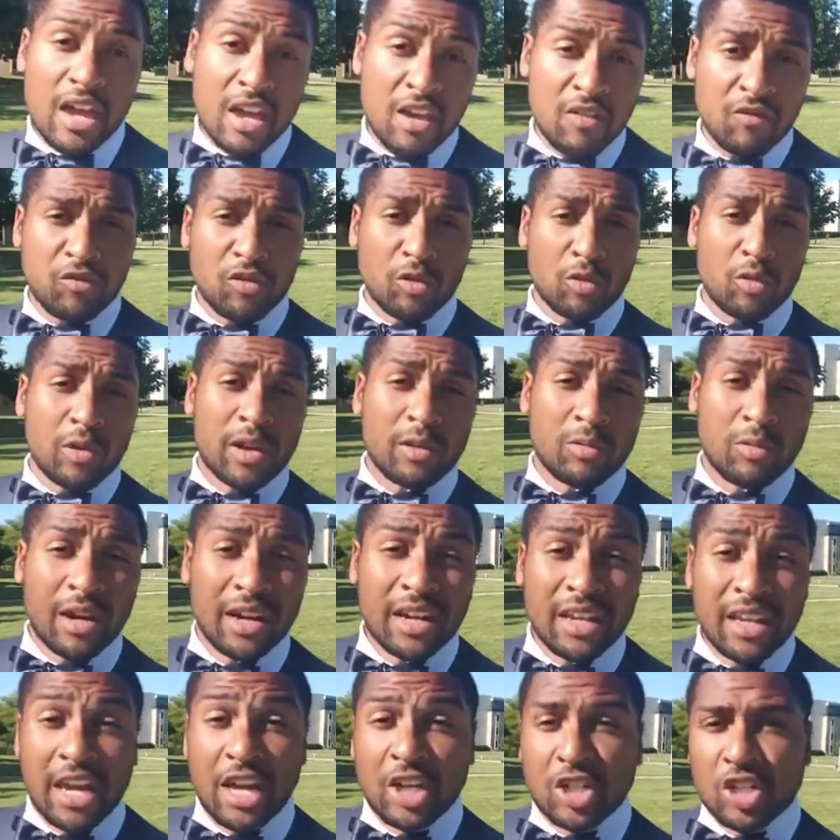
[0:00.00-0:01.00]
Infrared
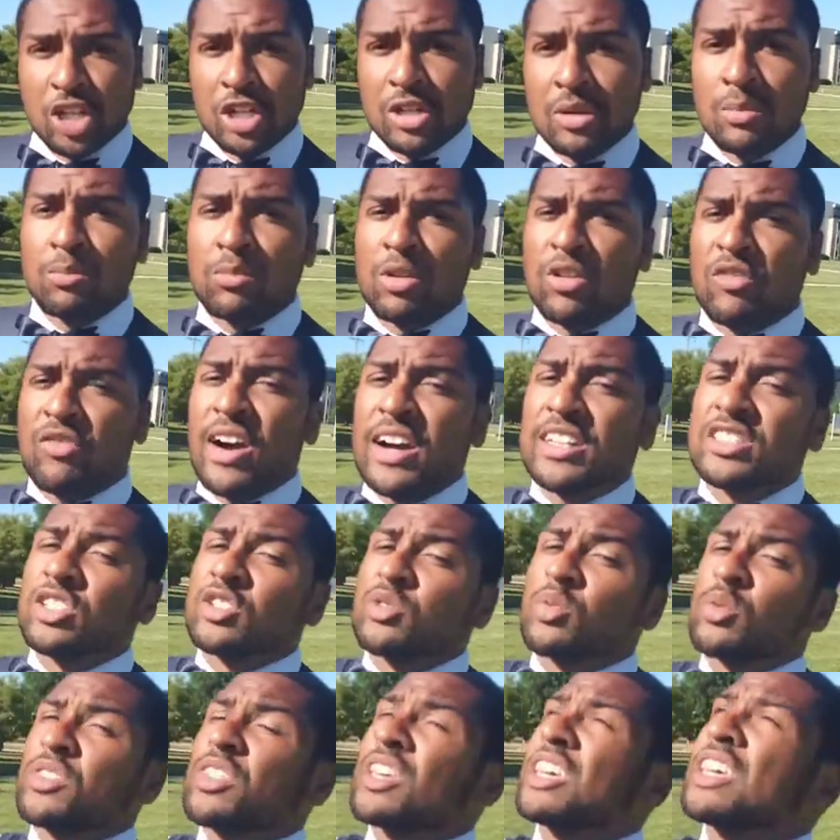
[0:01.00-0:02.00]
radiation provides
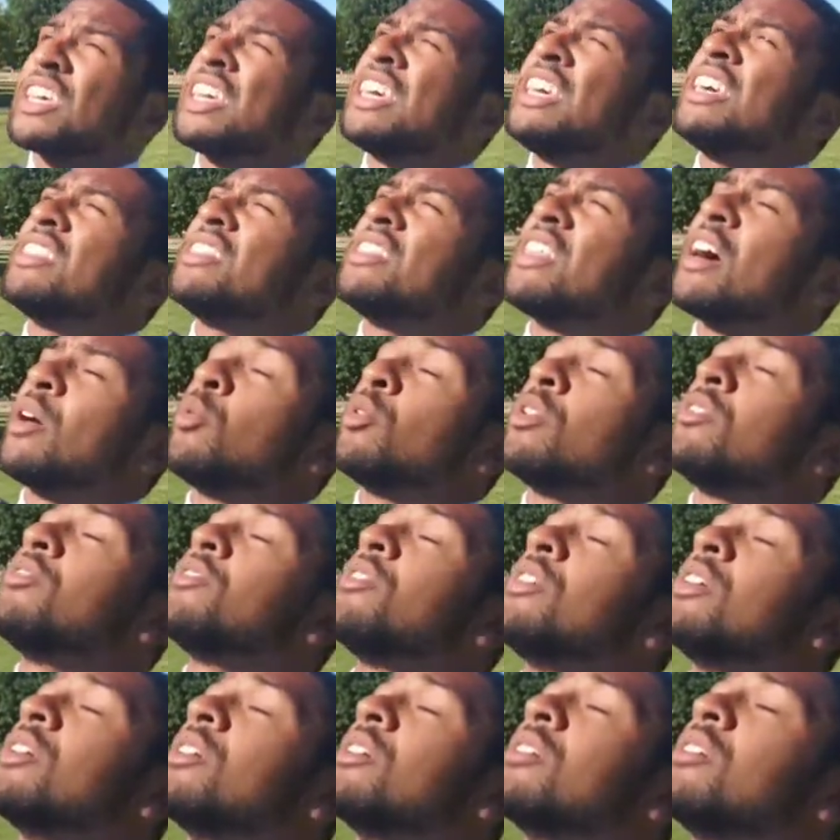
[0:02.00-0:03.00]
us with the heat that we
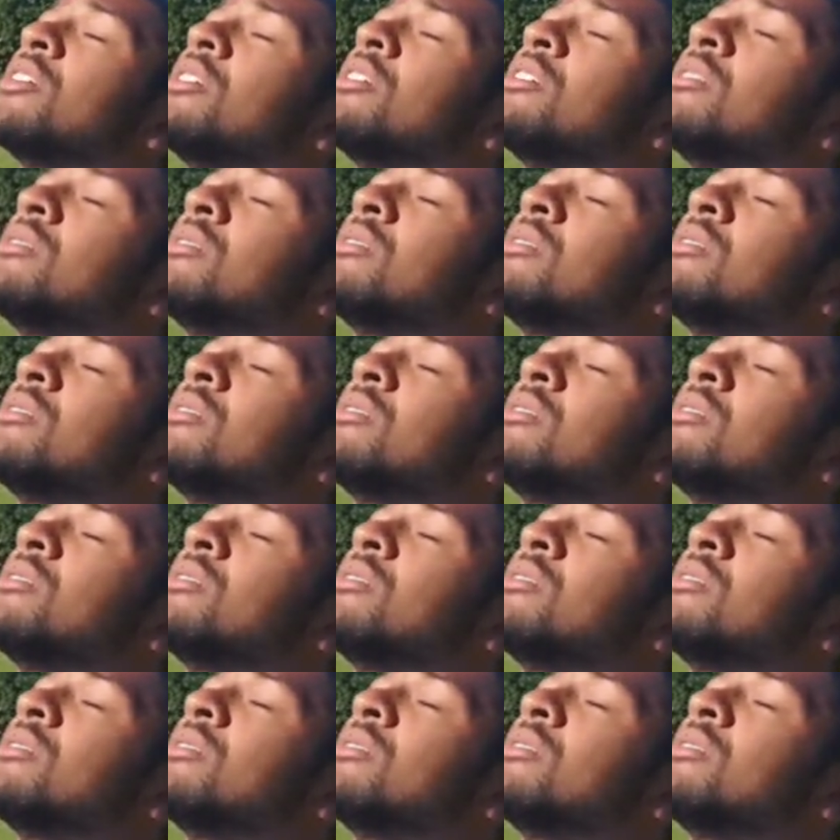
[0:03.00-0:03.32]
feel.